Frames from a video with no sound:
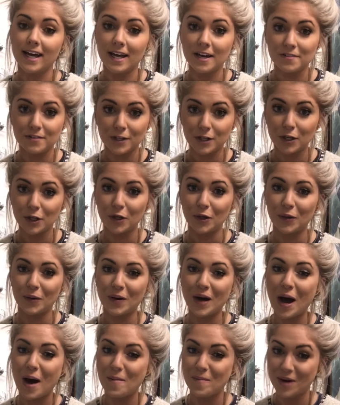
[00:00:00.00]
if he knew
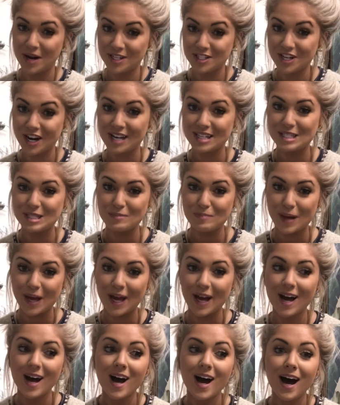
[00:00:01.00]
how much I
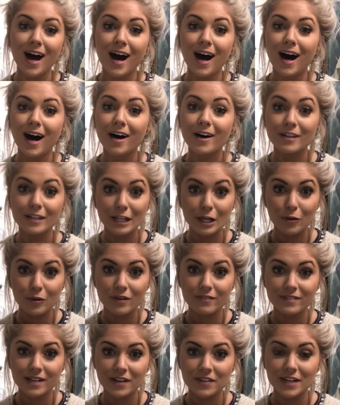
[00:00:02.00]
spent on
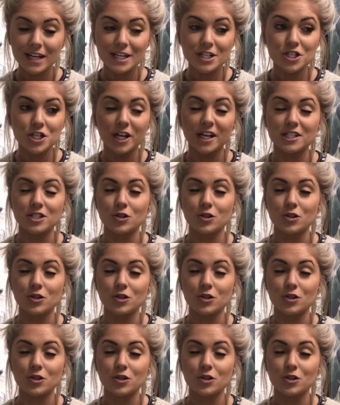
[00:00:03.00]
liquid foundation.